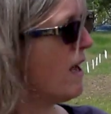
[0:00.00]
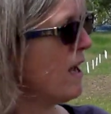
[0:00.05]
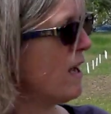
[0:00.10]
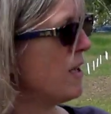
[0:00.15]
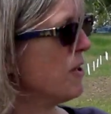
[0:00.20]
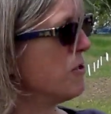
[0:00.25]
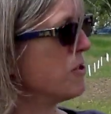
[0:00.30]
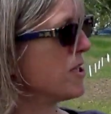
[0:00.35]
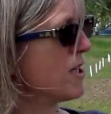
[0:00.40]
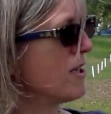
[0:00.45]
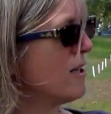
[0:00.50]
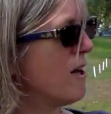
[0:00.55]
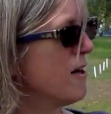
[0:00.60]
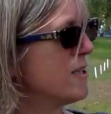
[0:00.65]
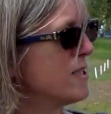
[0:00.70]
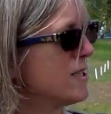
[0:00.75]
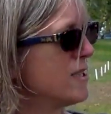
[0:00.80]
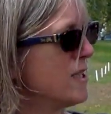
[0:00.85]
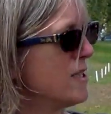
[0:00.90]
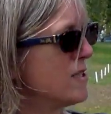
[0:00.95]
usually in our
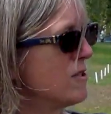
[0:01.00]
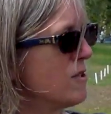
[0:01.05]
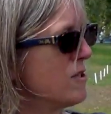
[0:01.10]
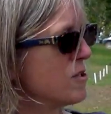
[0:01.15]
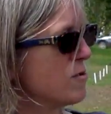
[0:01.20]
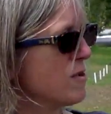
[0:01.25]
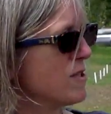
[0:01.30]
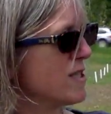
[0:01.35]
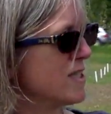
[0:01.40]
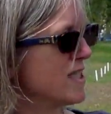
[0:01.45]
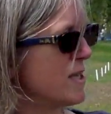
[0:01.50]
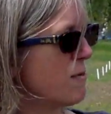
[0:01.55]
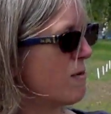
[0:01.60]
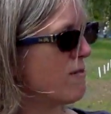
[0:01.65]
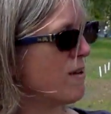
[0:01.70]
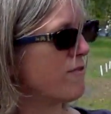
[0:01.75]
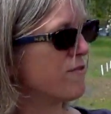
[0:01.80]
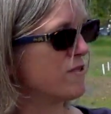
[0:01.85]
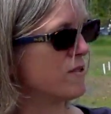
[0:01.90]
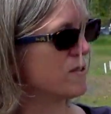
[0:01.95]
disease nurseries and some of
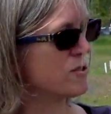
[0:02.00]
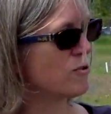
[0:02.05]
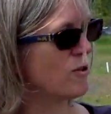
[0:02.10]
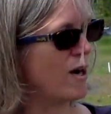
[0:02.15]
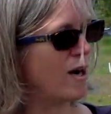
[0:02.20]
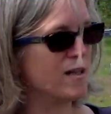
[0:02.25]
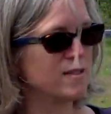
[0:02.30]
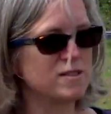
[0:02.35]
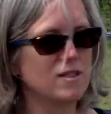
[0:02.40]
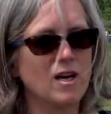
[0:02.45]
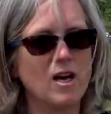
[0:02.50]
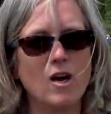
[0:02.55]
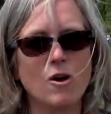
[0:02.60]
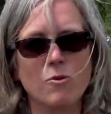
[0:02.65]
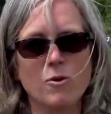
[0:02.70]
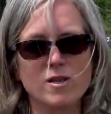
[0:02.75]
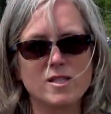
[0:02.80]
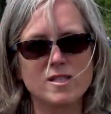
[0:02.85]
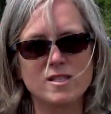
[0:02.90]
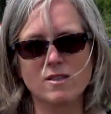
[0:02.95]
our field trials,
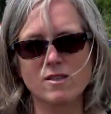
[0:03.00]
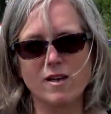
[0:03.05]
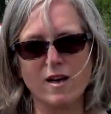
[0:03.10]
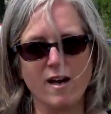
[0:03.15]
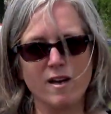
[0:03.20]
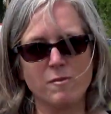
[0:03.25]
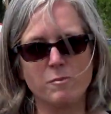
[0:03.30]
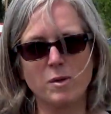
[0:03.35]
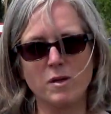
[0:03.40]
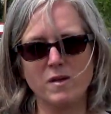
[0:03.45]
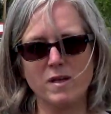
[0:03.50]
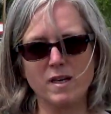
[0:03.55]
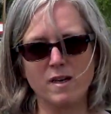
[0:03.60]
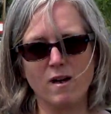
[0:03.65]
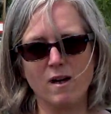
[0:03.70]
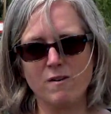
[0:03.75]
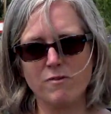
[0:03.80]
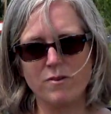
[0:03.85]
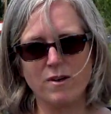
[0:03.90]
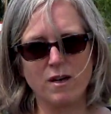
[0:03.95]
we're still kind of pulling
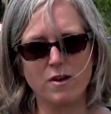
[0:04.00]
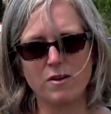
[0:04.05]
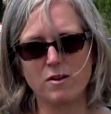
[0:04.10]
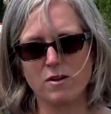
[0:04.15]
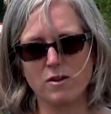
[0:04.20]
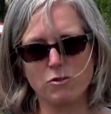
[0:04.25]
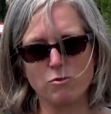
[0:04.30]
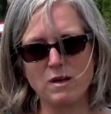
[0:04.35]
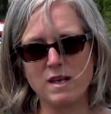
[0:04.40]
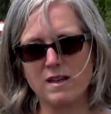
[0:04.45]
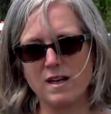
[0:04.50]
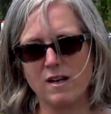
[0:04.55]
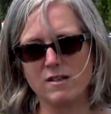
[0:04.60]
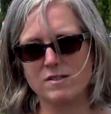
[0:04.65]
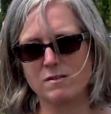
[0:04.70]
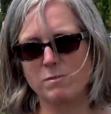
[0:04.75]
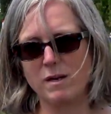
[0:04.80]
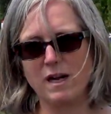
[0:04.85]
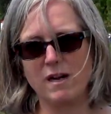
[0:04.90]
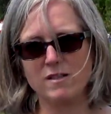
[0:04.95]
off that
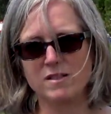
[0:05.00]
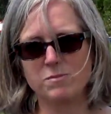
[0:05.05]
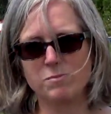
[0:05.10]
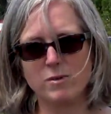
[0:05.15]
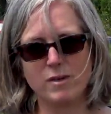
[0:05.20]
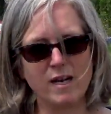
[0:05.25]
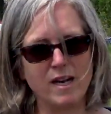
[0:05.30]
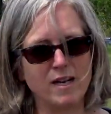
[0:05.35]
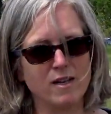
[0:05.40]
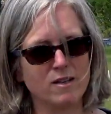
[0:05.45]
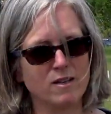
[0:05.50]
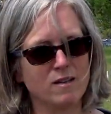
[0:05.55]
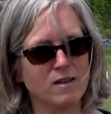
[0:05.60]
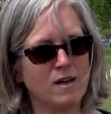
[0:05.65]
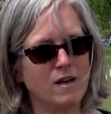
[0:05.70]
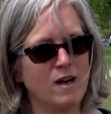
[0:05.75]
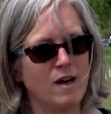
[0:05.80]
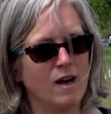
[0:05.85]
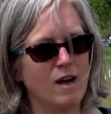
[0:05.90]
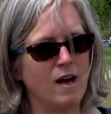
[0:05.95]
3,000 pounds per acre
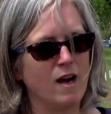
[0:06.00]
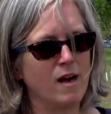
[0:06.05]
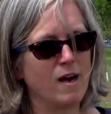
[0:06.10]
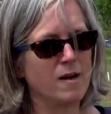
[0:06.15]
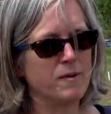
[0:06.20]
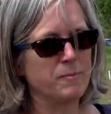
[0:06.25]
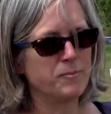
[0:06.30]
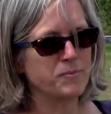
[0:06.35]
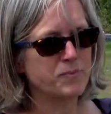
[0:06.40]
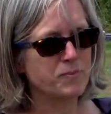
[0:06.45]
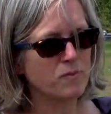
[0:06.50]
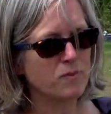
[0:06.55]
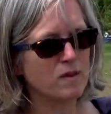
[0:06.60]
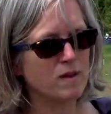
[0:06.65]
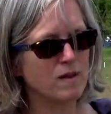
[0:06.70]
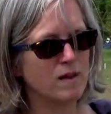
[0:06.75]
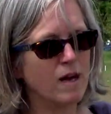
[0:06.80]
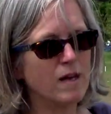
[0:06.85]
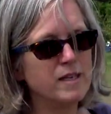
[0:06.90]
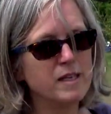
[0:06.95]

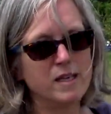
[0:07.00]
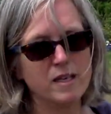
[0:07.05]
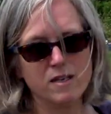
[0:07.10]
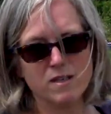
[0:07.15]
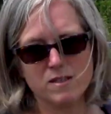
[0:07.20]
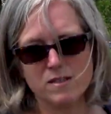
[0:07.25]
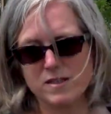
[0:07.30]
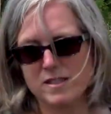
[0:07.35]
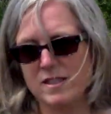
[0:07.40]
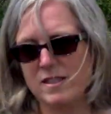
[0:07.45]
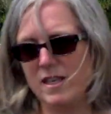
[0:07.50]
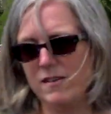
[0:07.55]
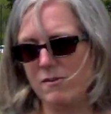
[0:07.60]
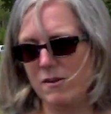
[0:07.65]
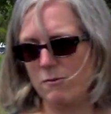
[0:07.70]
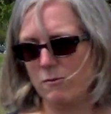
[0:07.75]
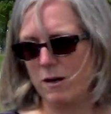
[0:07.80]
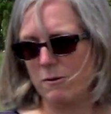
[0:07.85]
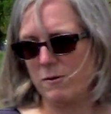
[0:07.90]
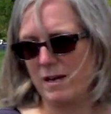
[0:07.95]
yield
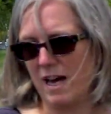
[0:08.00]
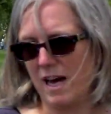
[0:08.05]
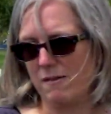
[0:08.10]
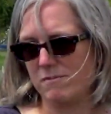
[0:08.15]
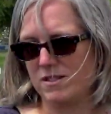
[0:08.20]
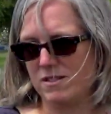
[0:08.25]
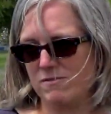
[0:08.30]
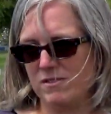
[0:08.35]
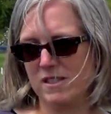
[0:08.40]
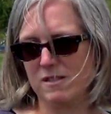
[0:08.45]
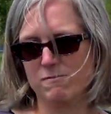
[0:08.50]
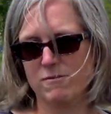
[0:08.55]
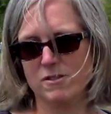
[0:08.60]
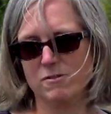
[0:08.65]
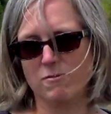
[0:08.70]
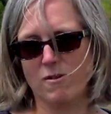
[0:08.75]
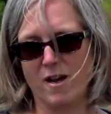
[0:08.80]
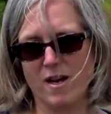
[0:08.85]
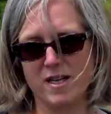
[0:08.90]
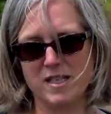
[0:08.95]
even when we have severe root
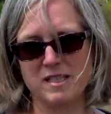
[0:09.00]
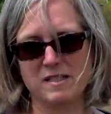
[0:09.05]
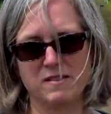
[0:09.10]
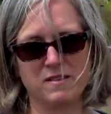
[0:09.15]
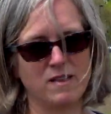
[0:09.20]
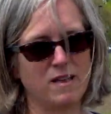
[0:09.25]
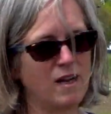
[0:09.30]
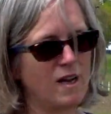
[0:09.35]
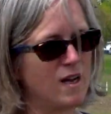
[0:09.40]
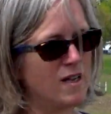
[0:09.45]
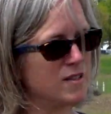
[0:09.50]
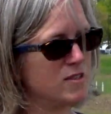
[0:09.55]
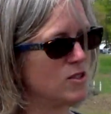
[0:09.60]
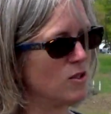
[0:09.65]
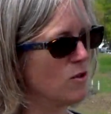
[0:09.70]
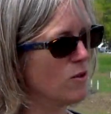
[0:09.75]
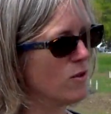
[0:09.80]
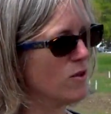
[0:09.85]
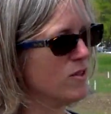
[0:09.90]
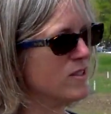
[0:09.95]
rot.
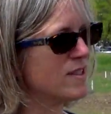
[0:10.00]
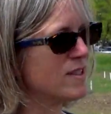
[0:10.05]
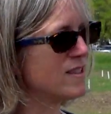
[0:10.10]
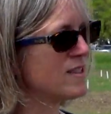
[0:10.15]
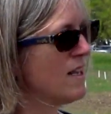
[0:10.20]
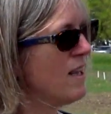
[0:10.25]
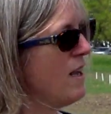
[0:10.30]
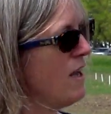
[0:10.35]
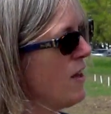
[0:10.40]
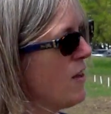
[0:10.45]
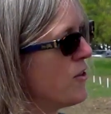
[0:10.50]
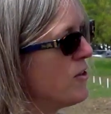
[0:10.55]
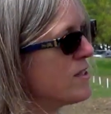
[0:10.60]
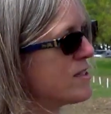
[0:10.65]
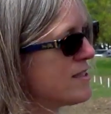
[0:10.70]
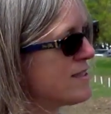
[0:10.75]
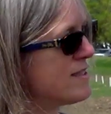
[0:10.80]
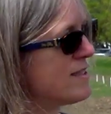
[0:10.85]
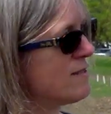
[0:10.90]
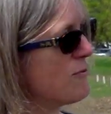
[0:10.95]
So
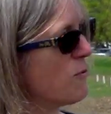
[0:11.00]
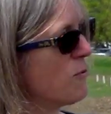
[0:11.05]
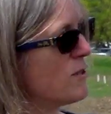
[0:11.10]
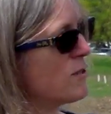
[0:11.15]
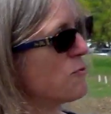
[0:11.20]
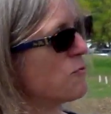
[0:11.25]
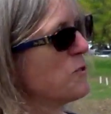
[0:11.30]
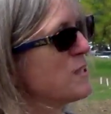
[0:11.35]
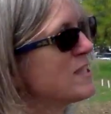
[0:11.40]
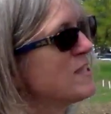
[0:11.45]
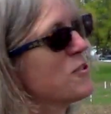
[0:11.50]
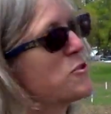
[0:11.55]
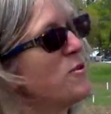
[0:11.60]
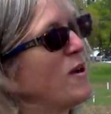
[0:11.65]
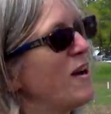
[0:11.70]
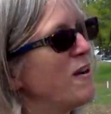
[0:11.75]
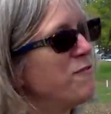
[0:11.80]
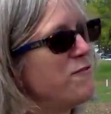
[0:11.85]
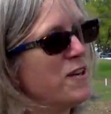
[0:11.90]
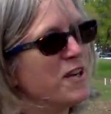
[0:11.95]
we're still
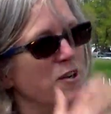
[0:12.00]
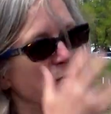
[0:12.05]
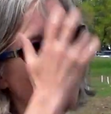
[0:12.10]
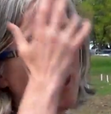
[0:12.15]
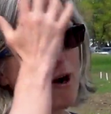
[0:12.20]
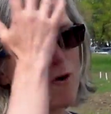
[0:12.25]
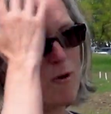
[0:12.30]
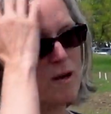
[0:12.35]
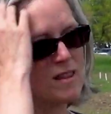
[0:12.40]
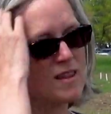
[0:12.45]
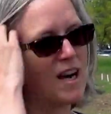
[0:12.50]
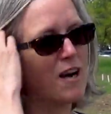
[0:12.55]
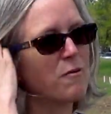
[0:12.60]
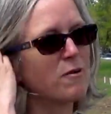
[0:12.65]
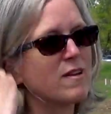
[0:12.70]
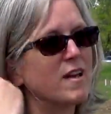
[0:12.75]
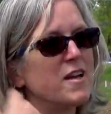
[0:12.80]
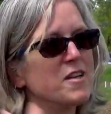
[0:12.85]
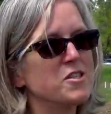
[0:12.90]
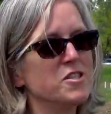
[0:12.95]
trying to figure out what that
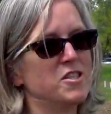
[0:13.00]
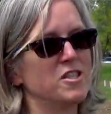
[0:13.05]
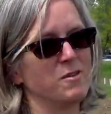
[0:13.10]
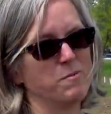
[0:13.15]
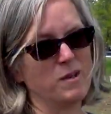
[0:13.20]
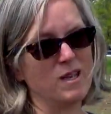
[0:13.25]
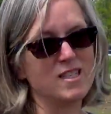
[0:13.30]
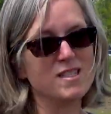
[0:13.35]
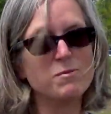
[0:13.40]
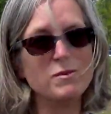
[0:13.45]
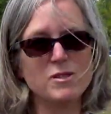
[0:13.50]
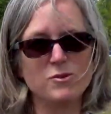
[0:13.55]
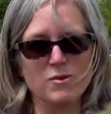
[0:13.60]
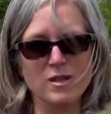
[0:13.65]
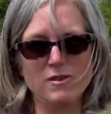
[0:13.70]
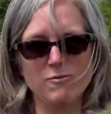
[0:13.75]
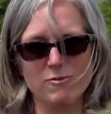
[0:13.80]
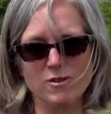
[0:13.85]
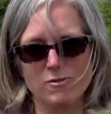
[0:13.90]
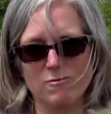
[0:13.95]
relationship is
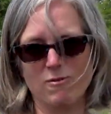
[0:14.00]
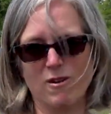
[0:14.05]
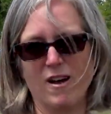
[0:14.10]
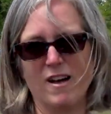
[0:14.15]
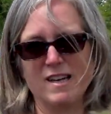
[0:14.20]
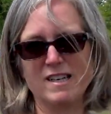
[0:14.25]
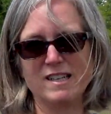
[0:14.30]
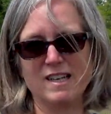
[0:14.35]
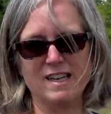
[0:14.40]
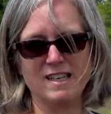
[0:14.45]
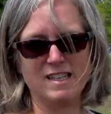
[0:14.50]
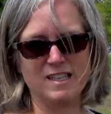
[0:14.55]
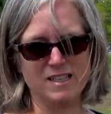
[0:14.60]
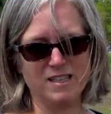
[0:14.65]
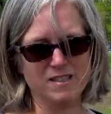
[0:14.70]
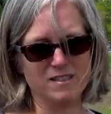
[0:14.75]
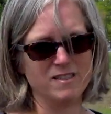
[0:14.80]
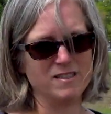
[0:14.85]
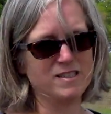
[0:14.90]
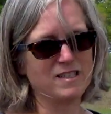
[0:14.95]
between root rot and
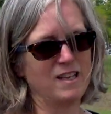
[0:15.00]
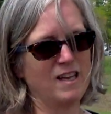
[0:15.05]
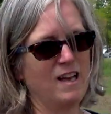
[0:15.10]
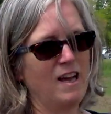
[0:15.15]
yield.